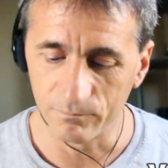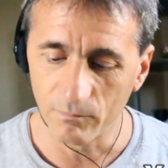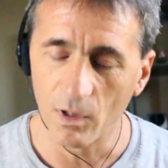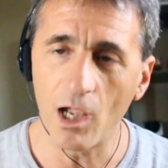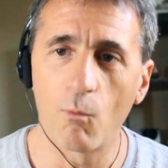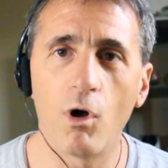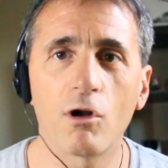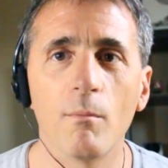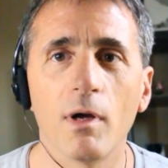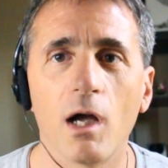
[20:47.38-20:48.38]
Yeah,
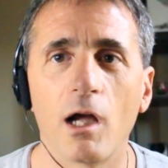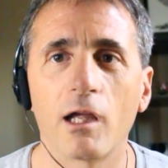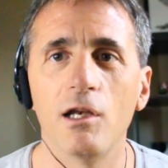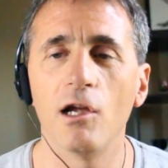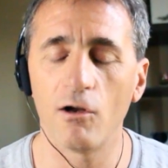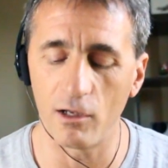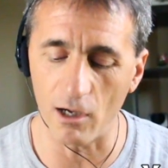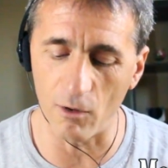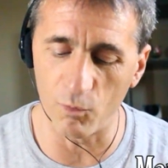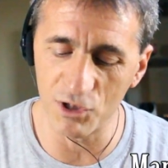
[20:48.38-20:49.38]
welcome. I can hear you.
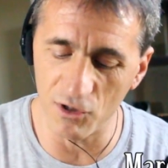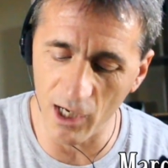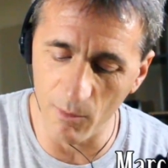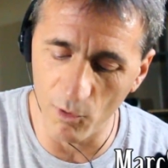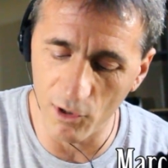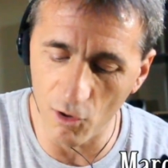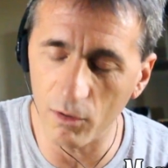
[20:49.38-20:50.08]
What's your name? Where are you calling